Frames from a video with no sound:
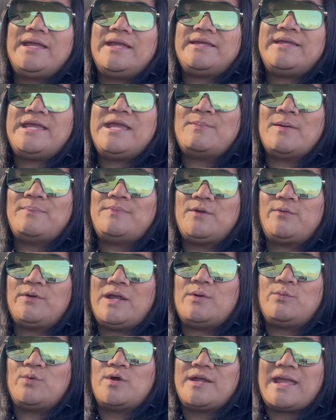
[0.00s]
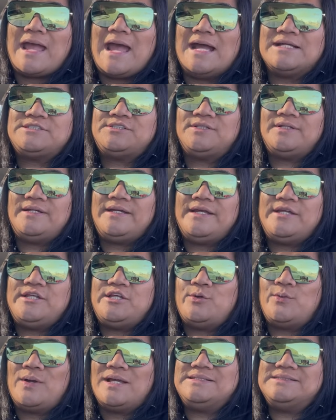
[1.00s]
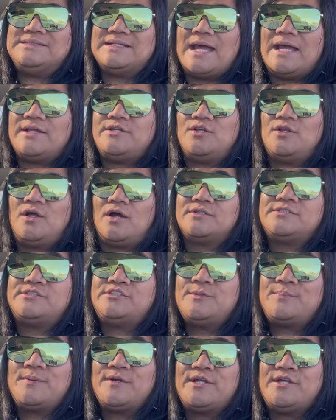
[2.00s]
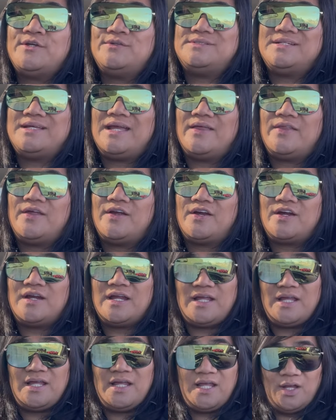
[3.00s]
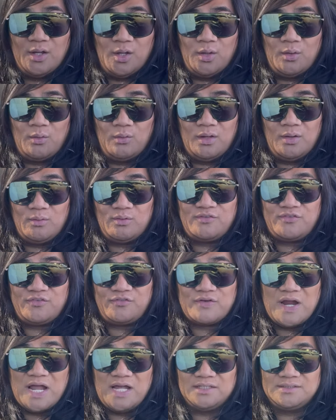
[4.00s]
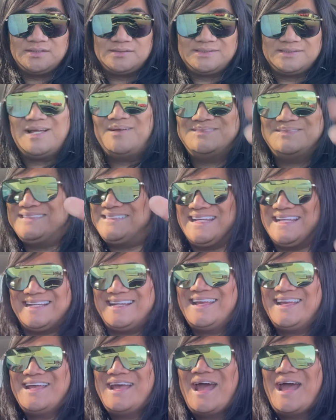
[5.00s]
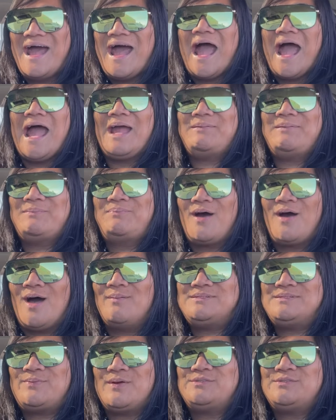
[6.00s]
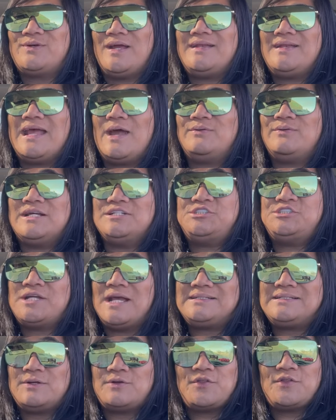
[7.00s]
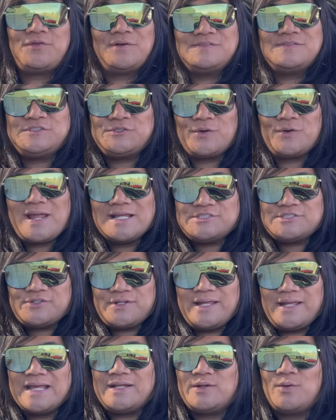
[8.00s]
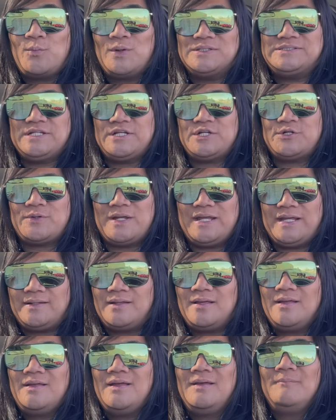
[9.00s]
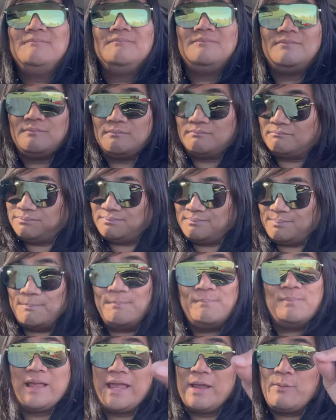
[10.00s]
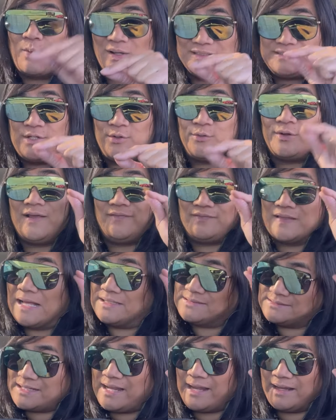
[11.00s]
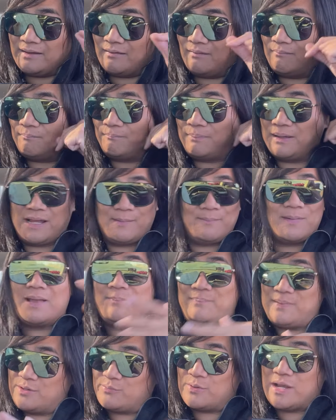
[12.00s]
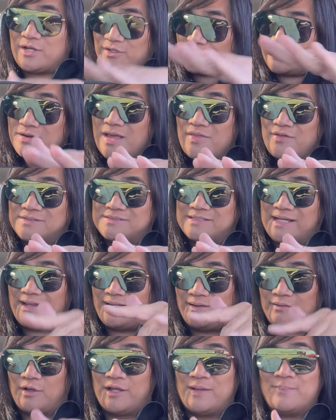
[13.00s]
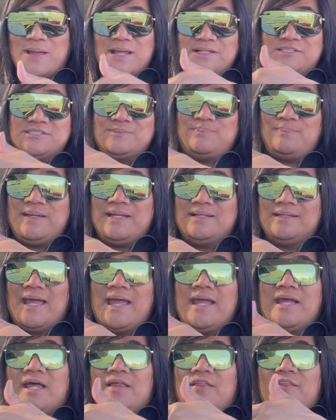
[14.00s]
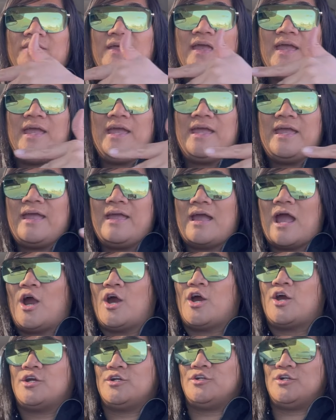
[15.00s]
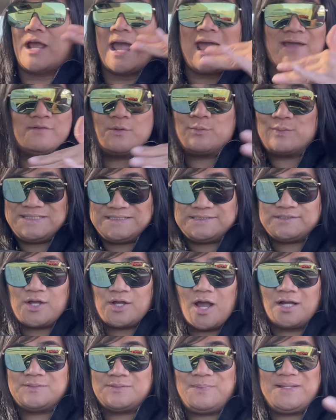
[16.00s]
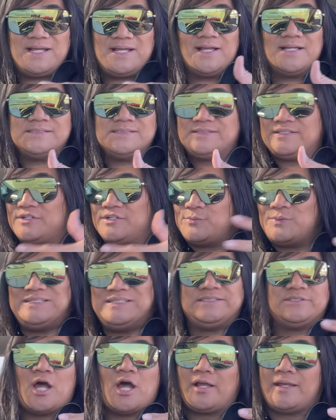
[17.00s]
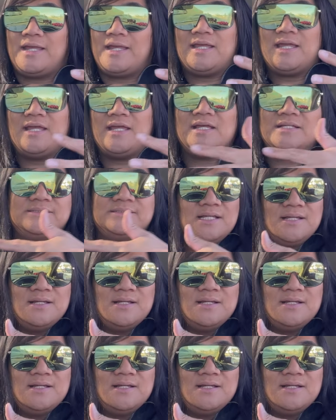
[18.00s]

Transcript: keep up the great work, Ashley. You and Daniel are super cute together. Ew, we're friends. I'm just kidding. I'm in Palm Springs right now, and I checked out a thrift store yesterday, and it wasn't great. It wasn't great that day, but it might be great on another day. It might just be like they are haven't restocked because their restocking is